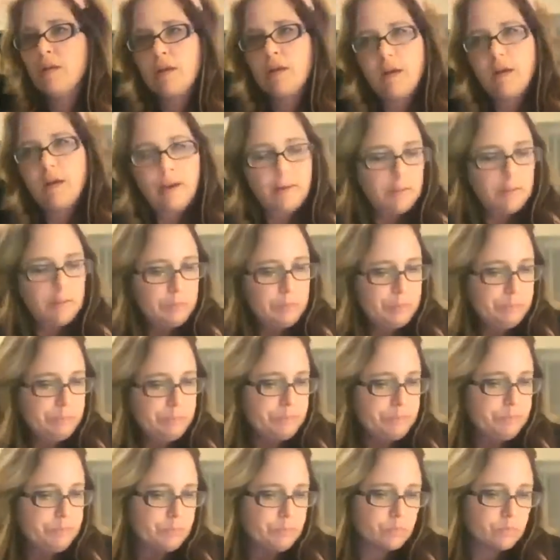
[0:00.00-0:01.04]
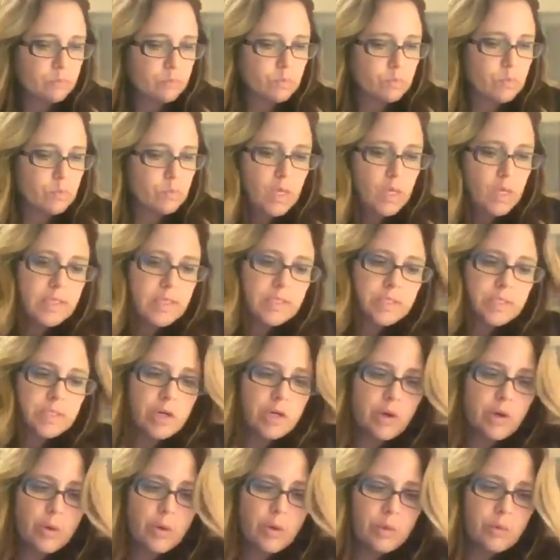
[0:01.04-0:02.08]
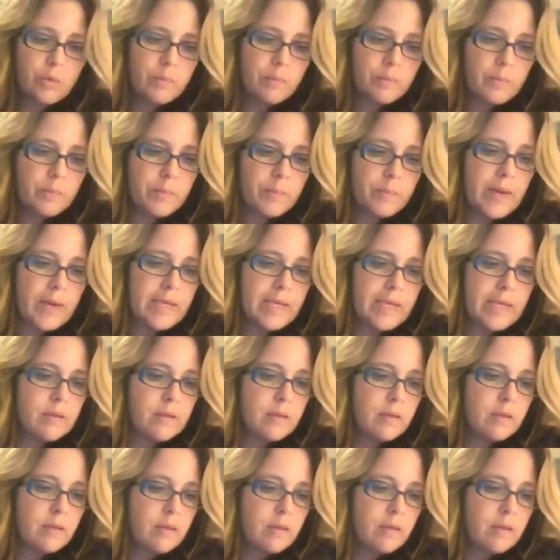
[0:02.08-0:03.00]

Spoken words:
And so, but,